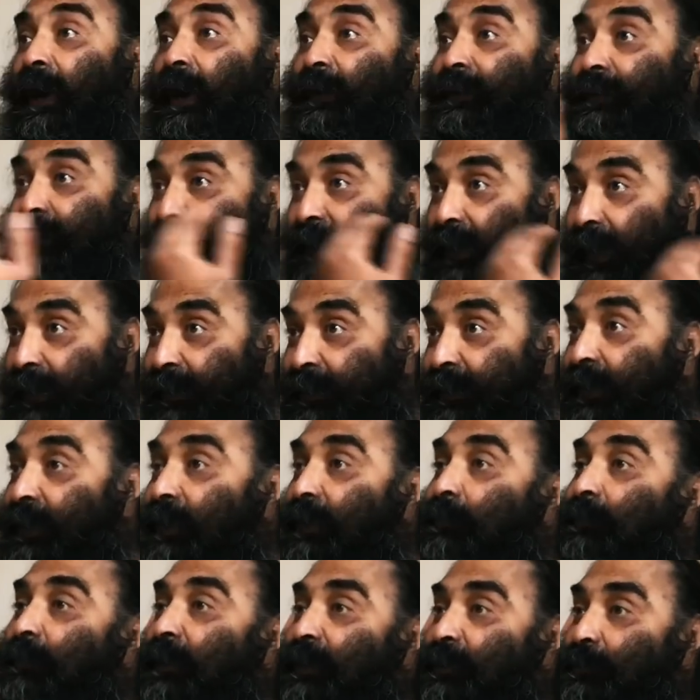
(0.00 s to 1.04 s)
and I
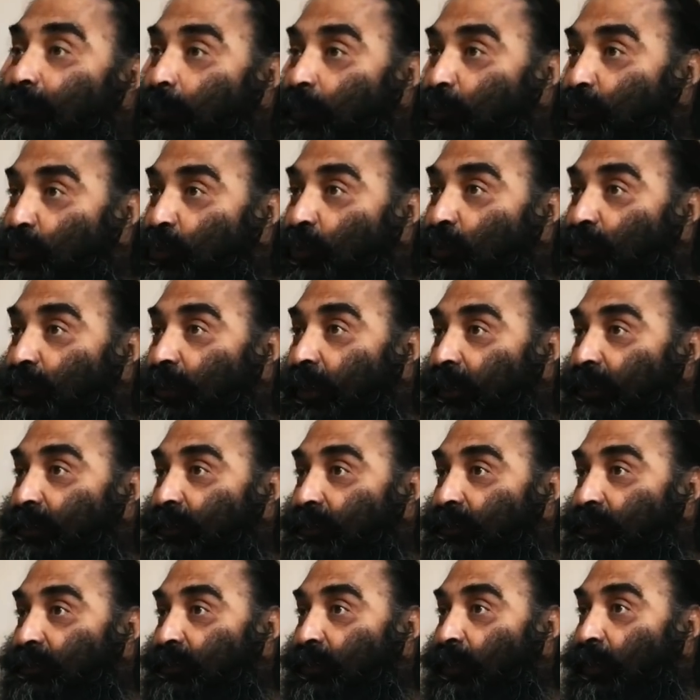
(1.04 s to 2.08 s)
need my spiritual
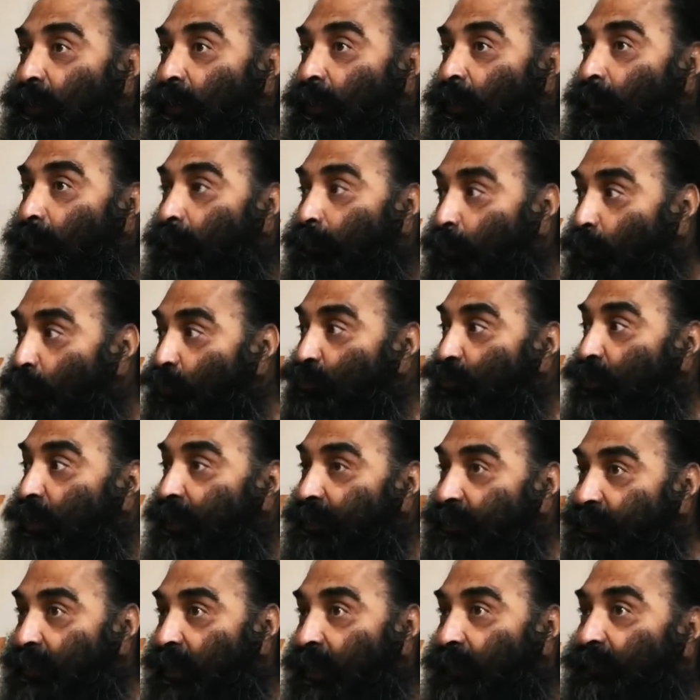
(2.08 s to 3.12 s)
science. Both
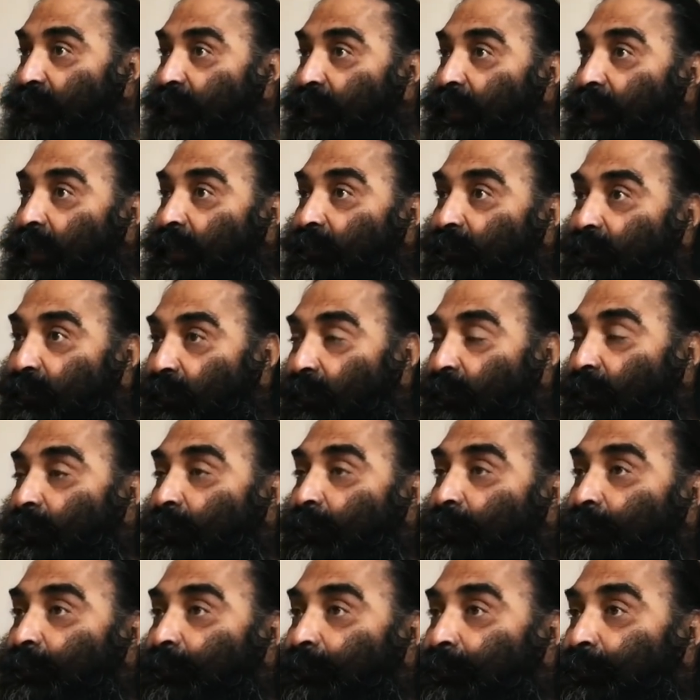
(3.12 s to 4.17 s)
sciences are very helpful.
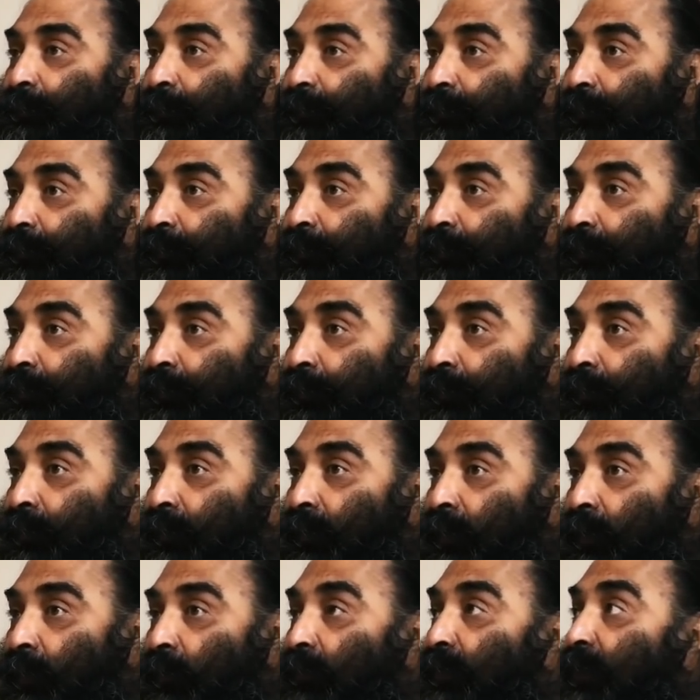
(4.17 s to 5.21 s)

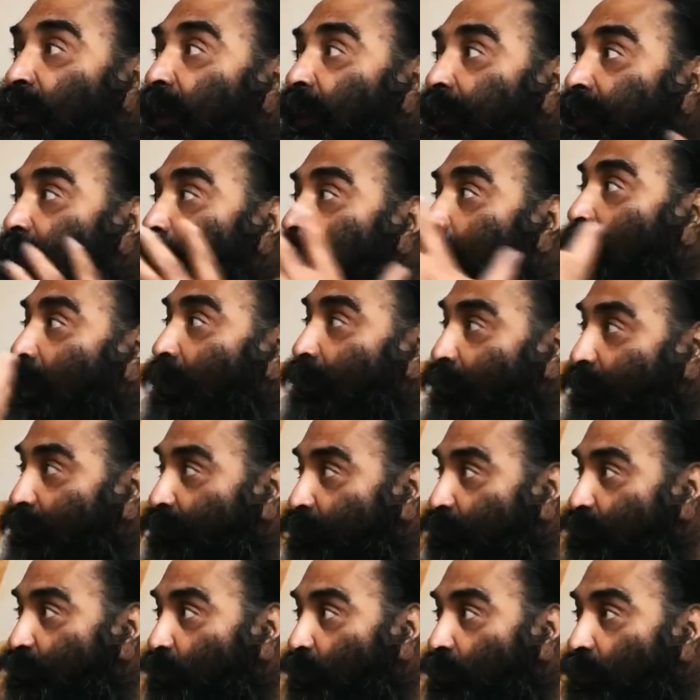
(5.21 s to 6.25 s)
We are the part of
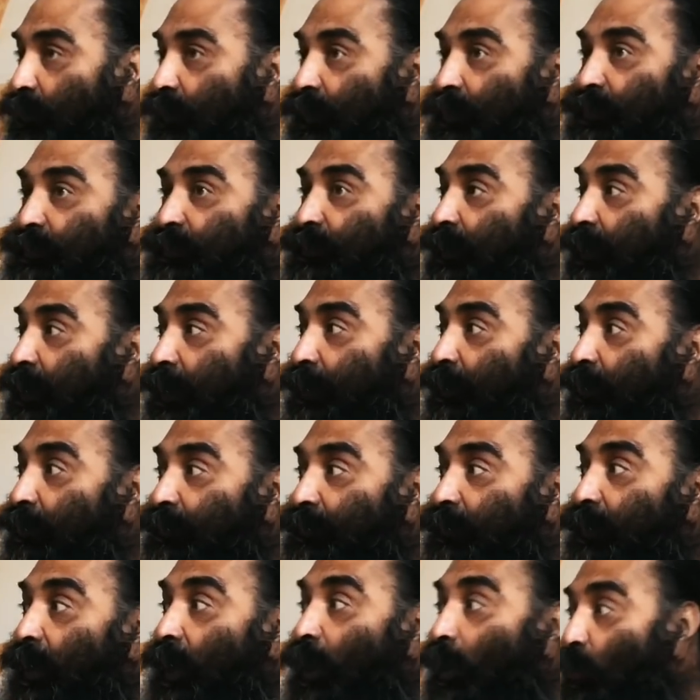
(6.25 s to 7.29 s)
this universe. We
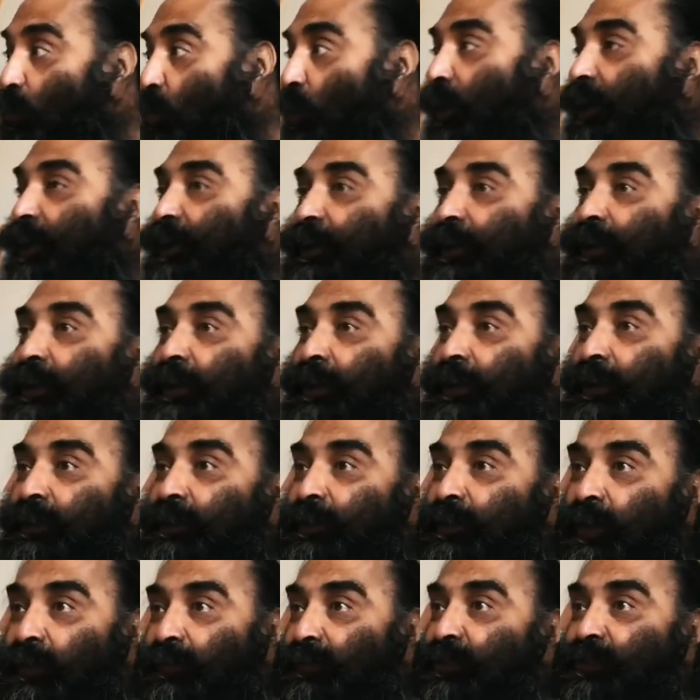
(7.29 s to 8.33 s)
cannot avoid
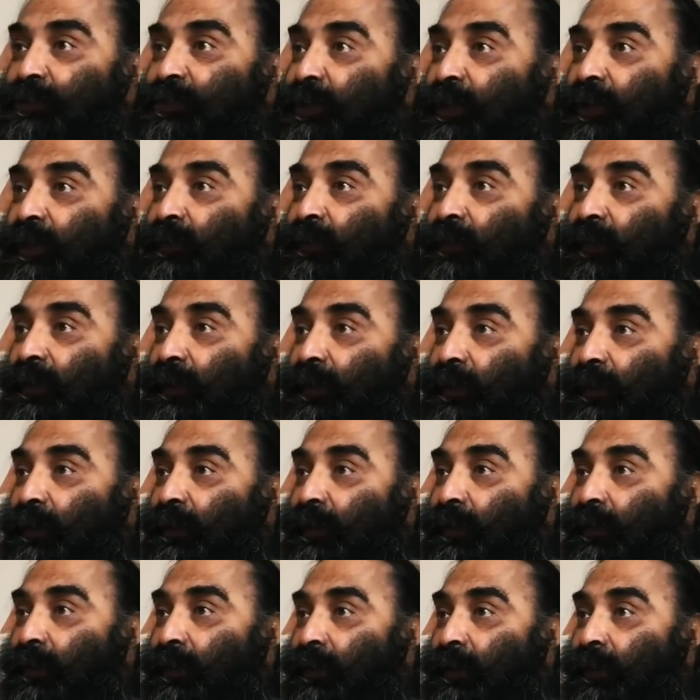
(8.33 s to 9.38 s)
the physical world.
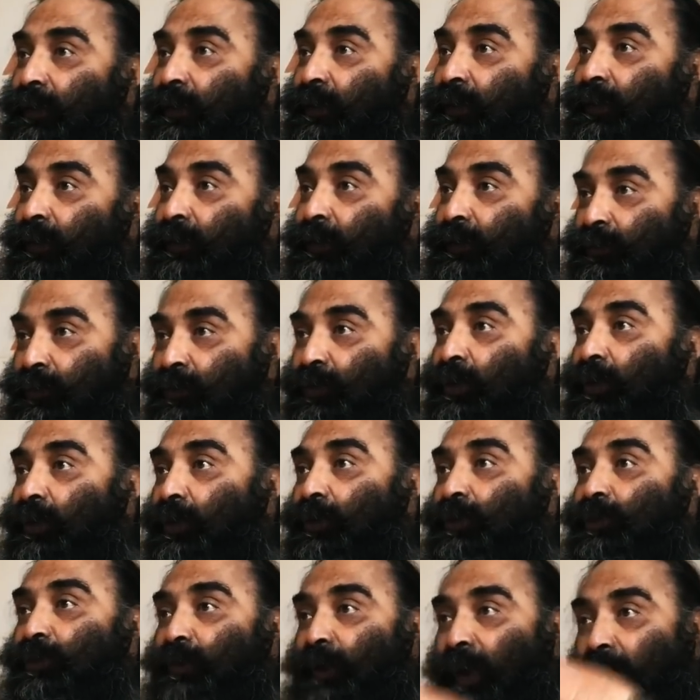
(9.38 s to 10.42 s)

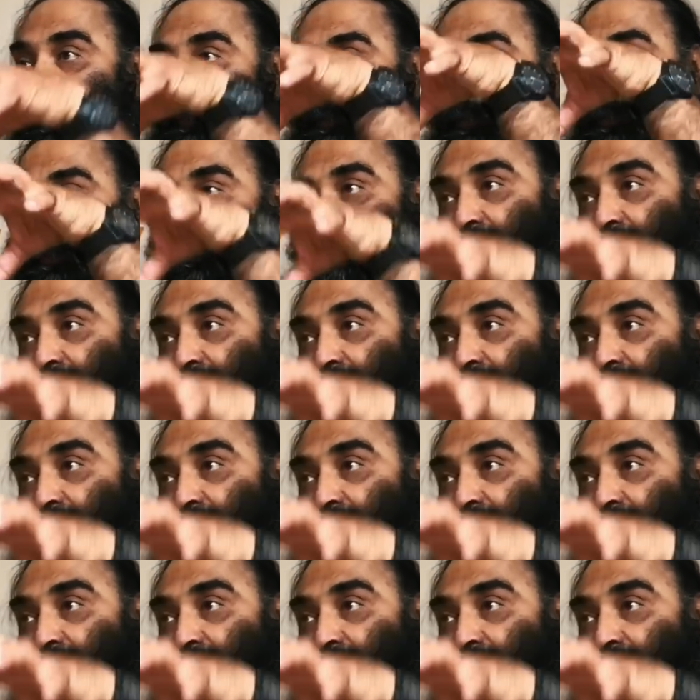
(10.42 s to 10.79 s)
So you have to be